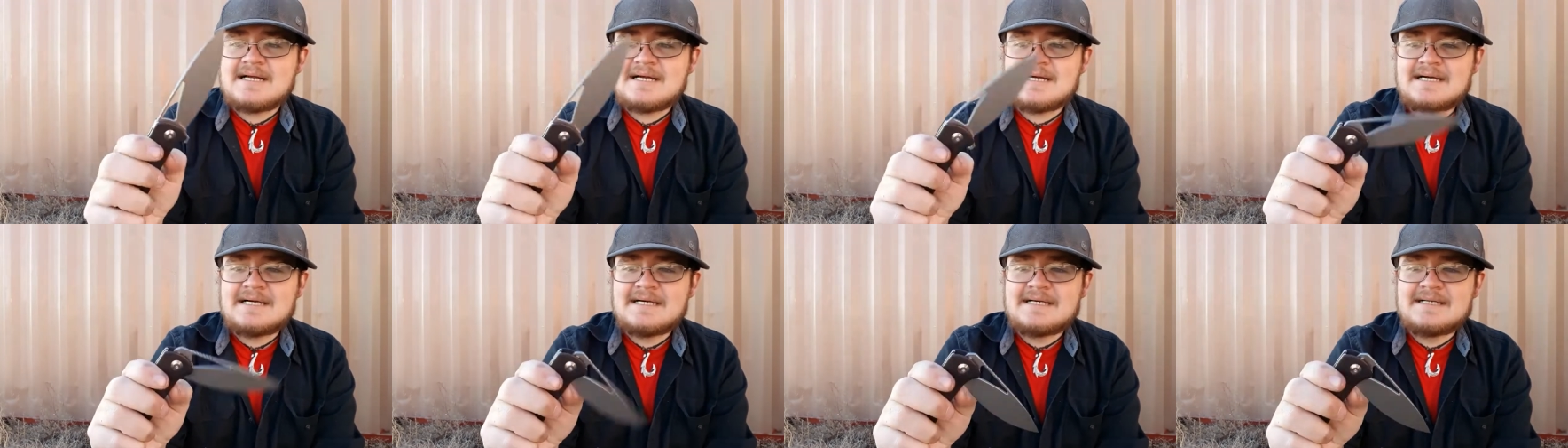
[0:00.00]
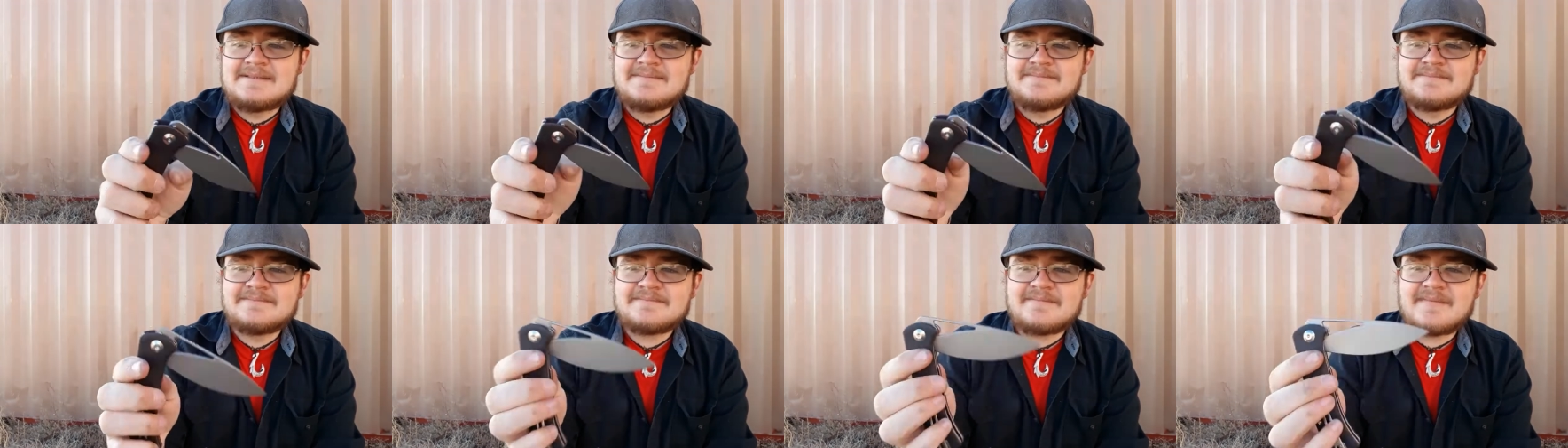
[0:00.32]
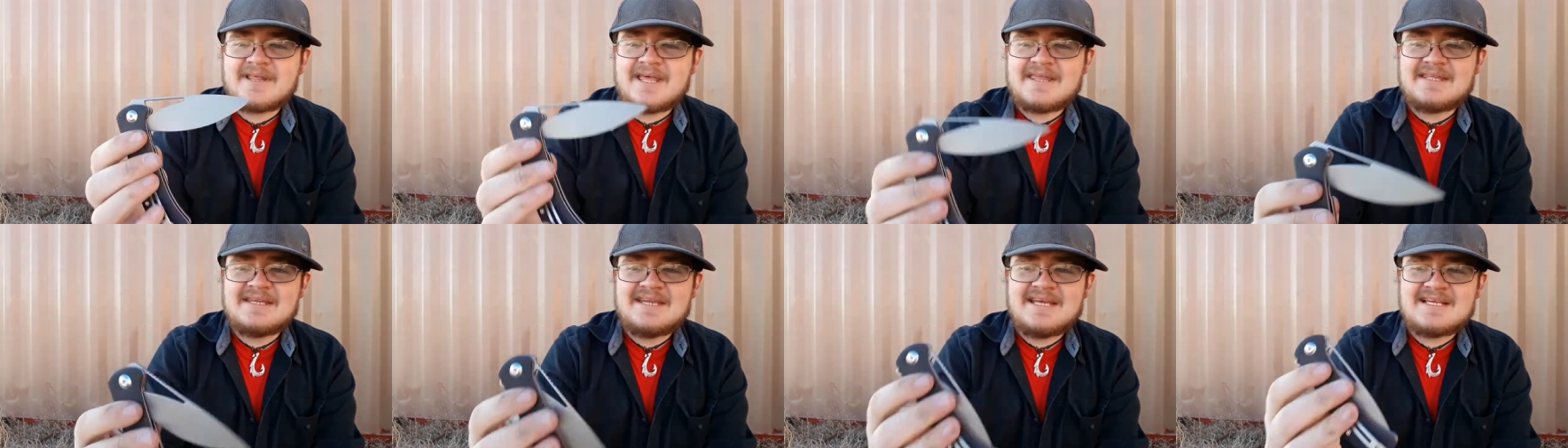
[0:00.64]
And
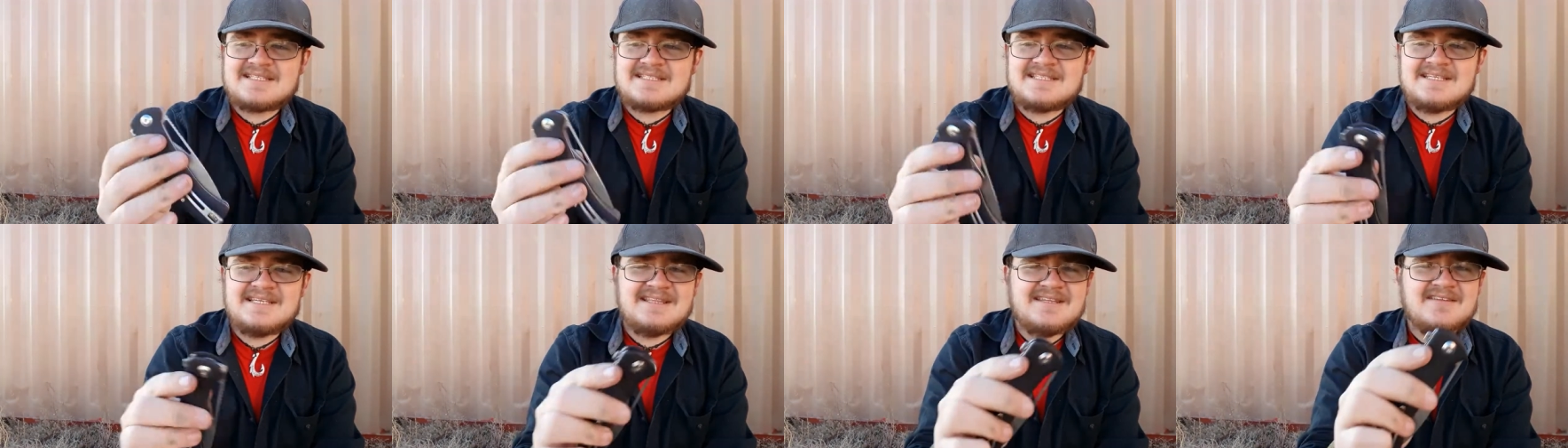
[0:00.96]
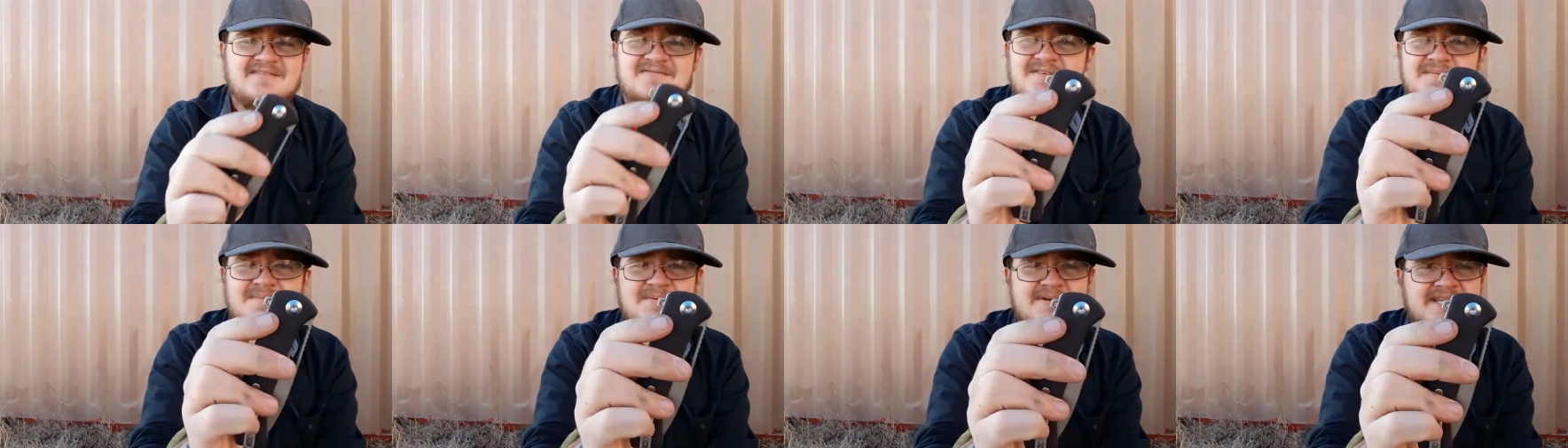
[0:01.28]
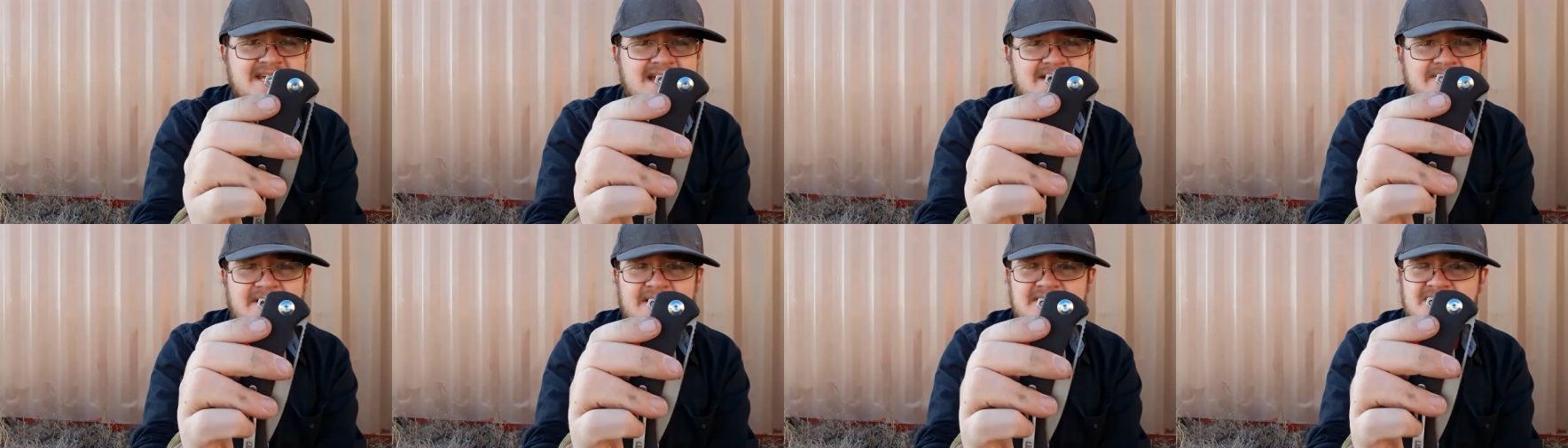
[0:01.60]
the next thing, this flipper
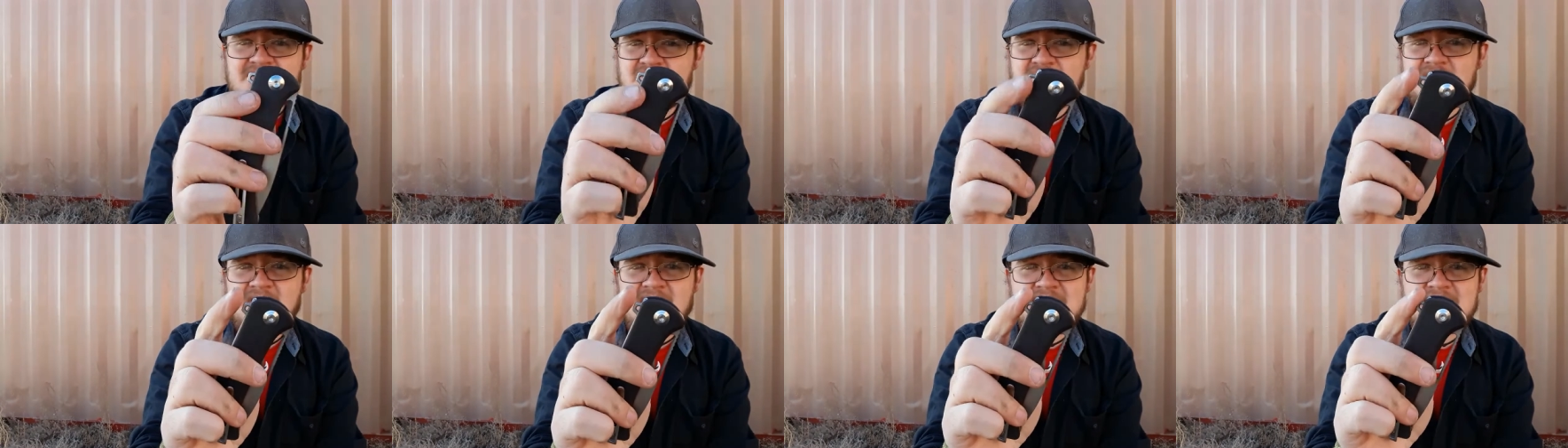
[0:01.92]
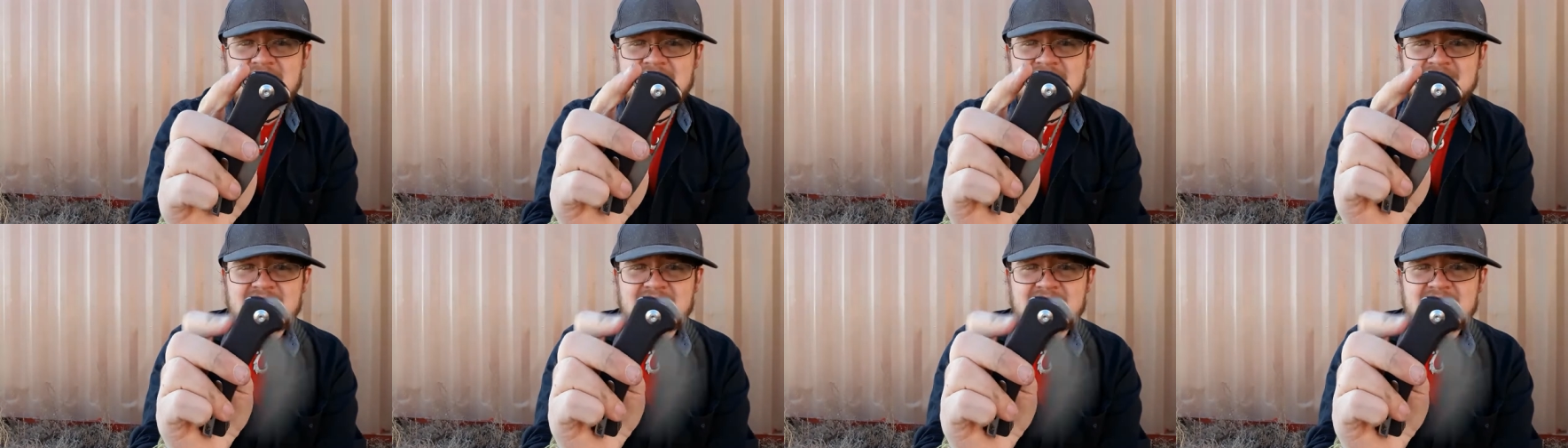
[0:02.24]
tab. I do not like